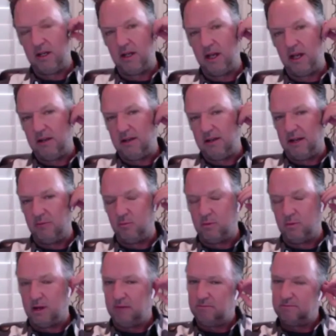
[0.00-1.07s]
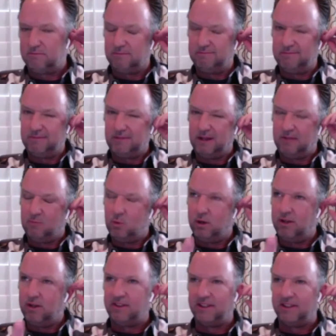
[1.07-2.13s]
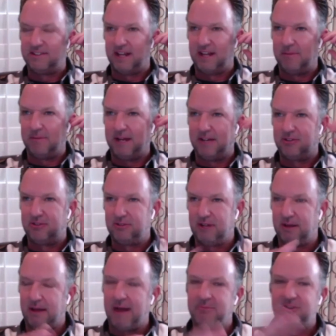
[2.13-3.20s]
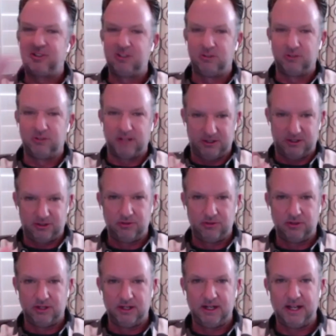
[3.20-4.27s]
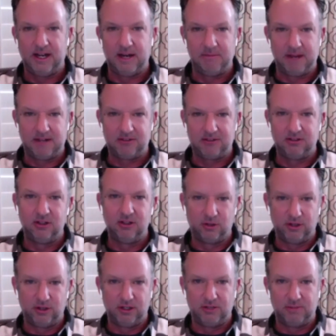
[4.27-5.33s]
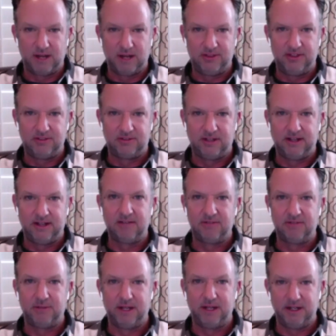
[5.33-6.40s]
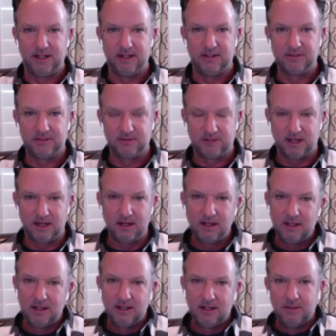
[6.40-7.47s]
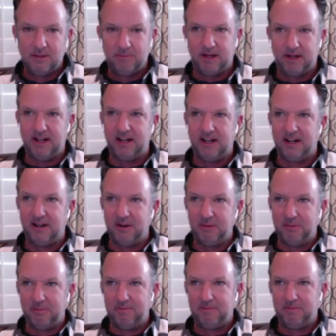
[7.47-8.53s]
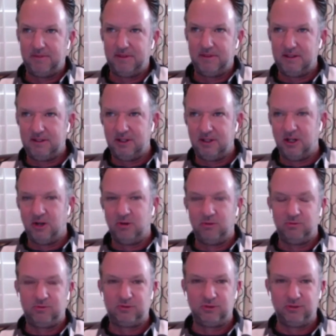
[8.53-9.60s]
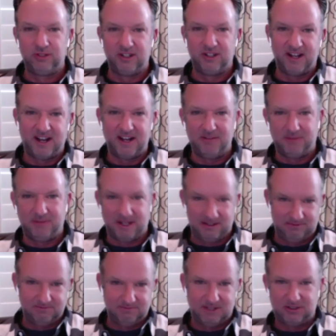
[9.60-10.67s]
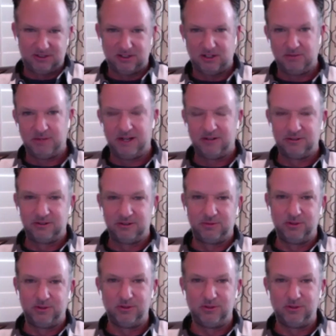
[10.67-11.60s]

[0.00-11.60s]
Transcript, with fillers: and and I, one of the things that I'm not, I'm still not sure, and again, I'm actually learning about this like everybody else. Okay, but um, you know, Julian and I, my my son, my oldest boy,